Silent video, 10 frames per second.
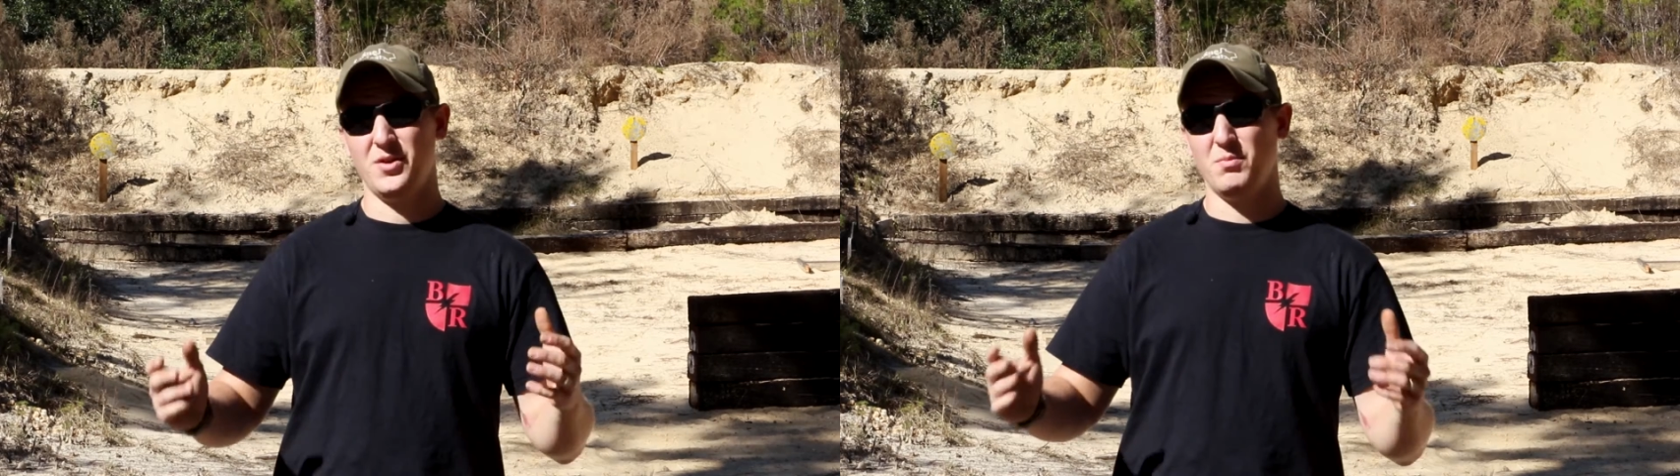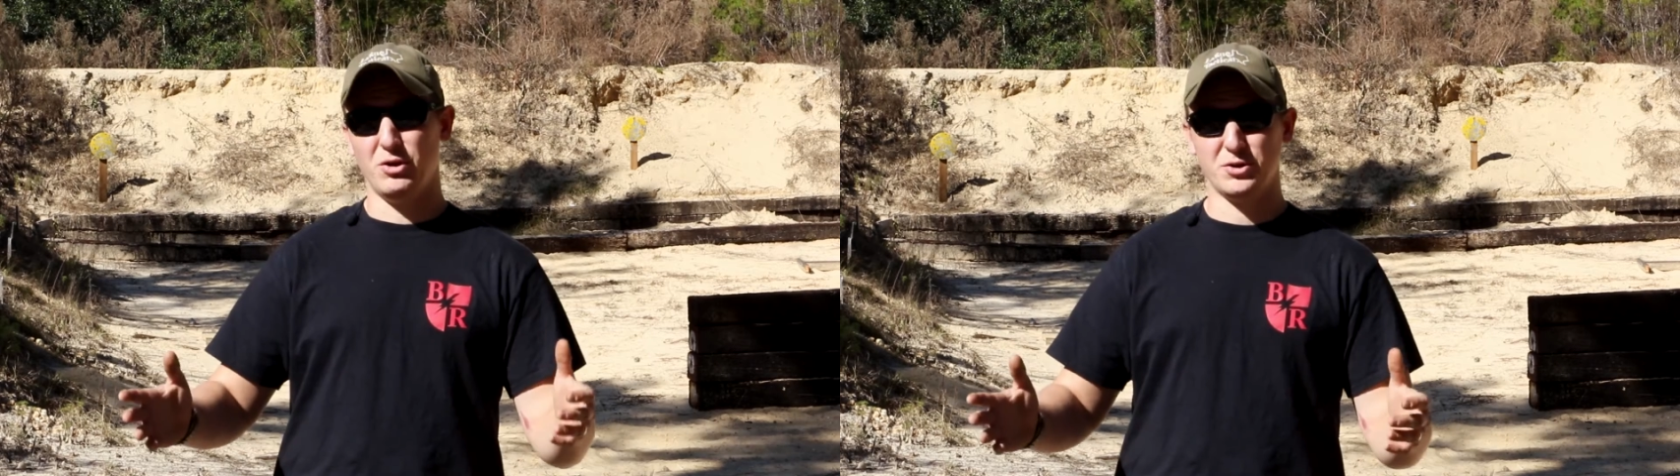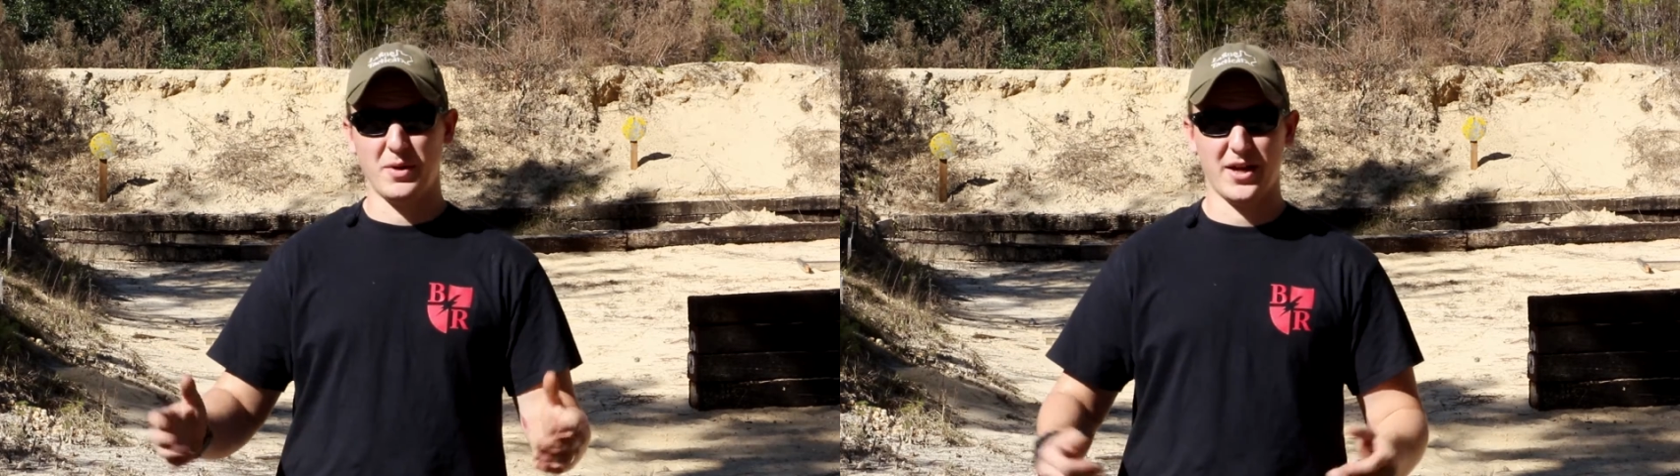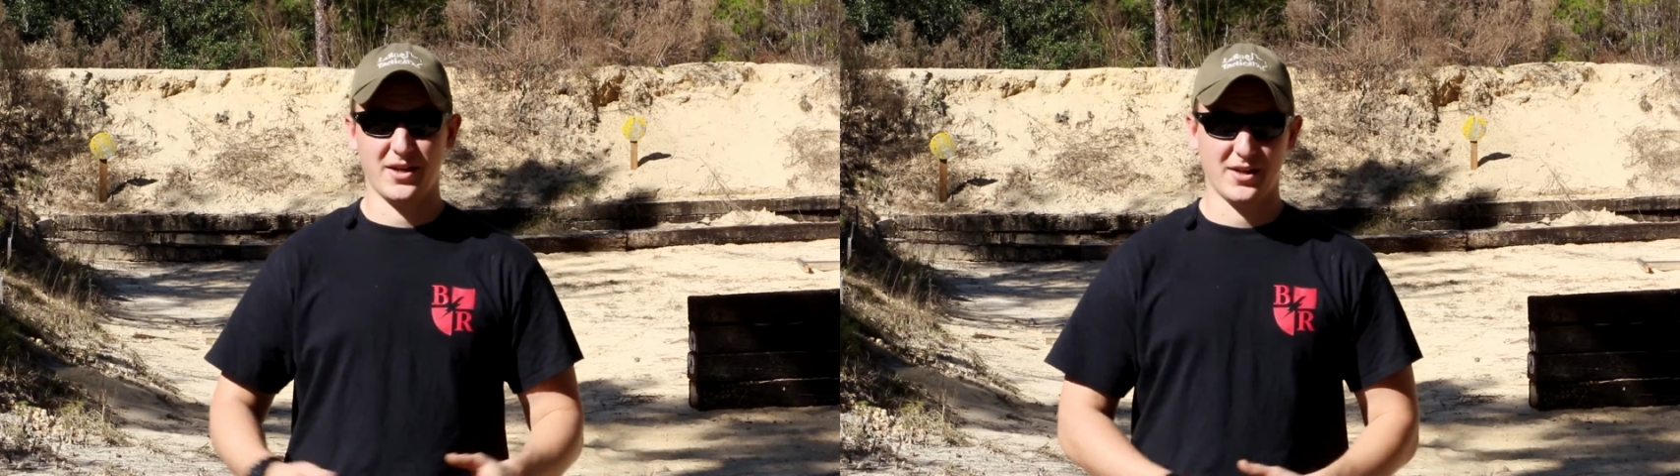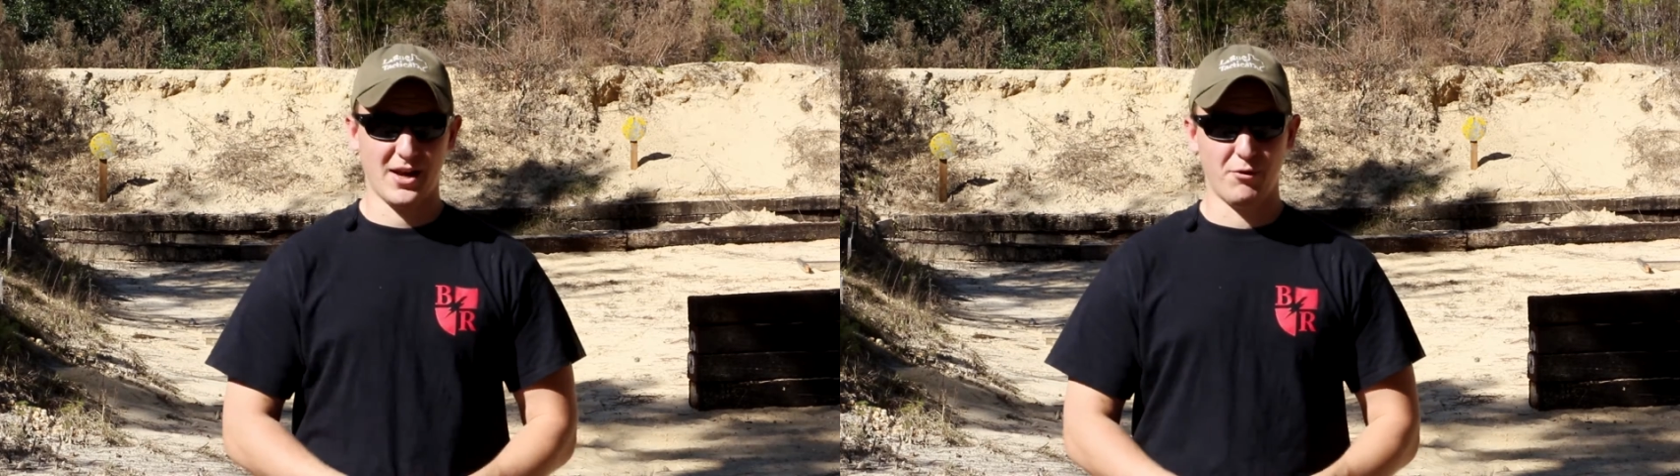Mil-spec.
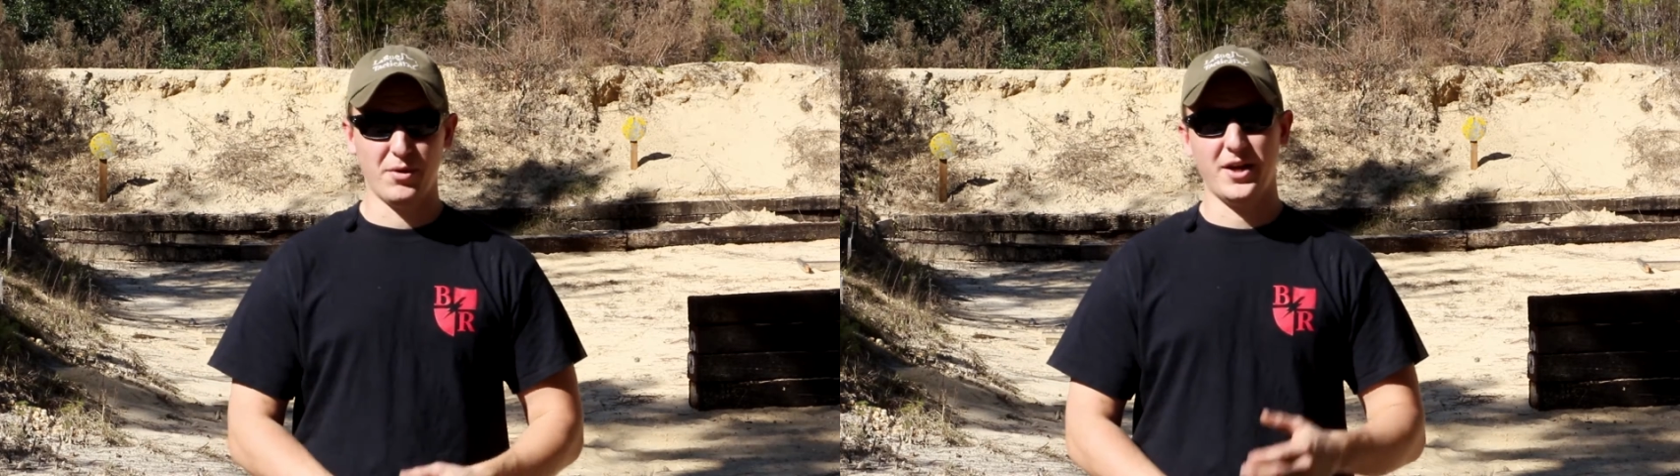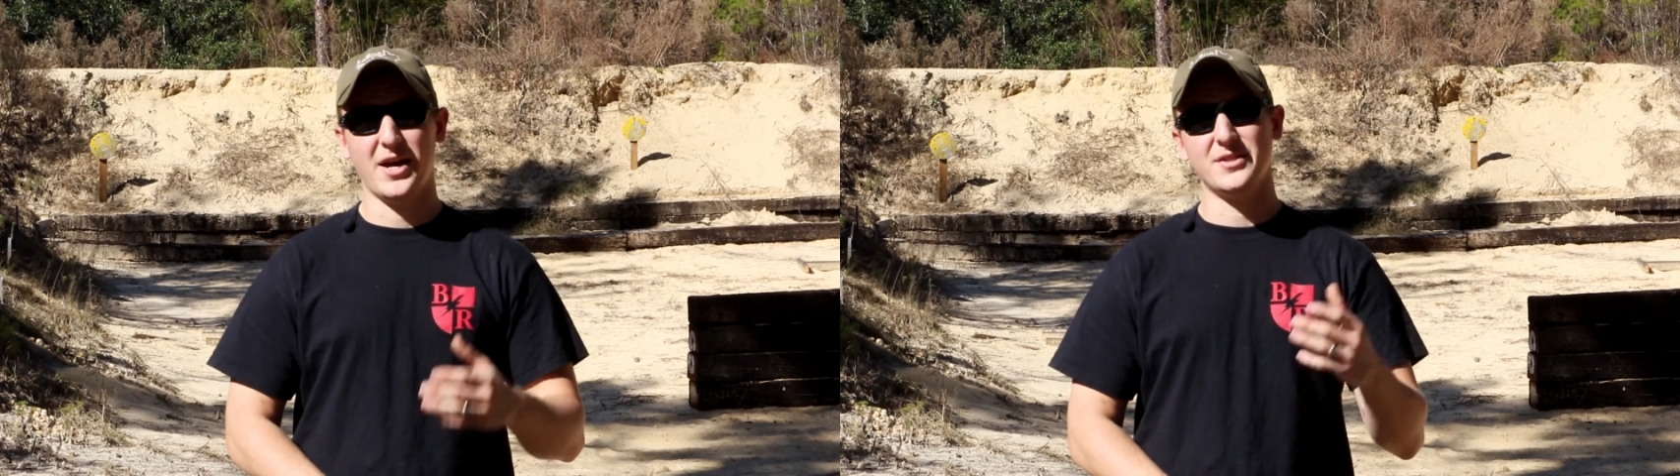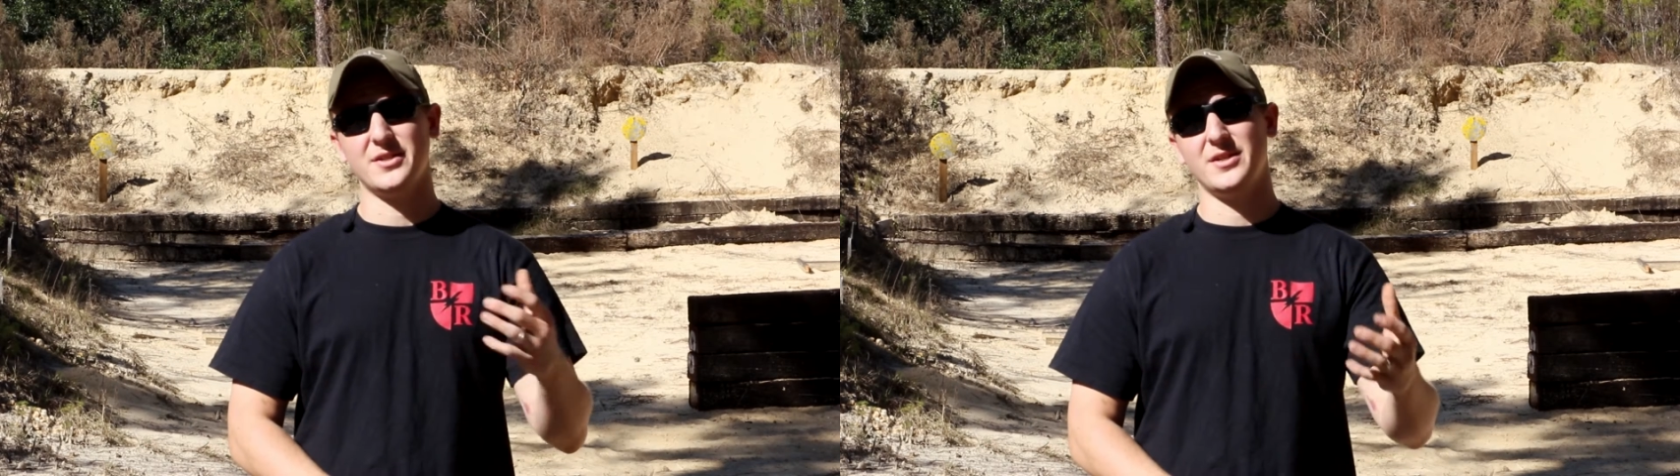Everybody has